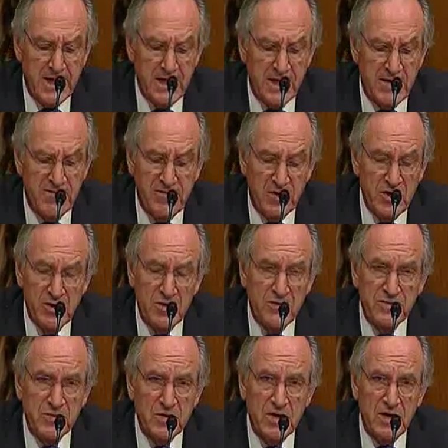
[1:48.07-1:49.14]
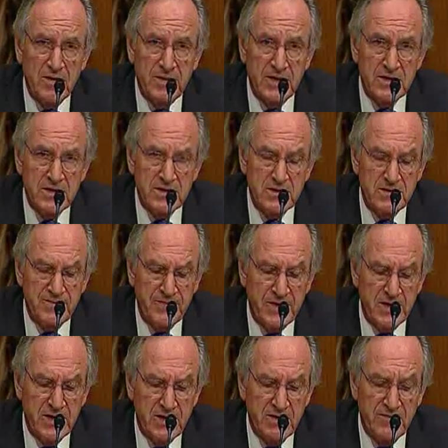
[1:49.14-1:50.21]
Very hurtful comments,
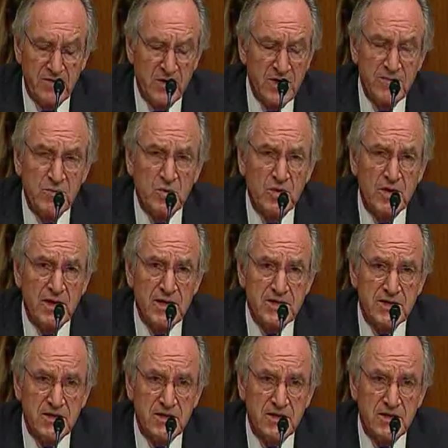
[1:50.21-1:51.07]
very demoralizing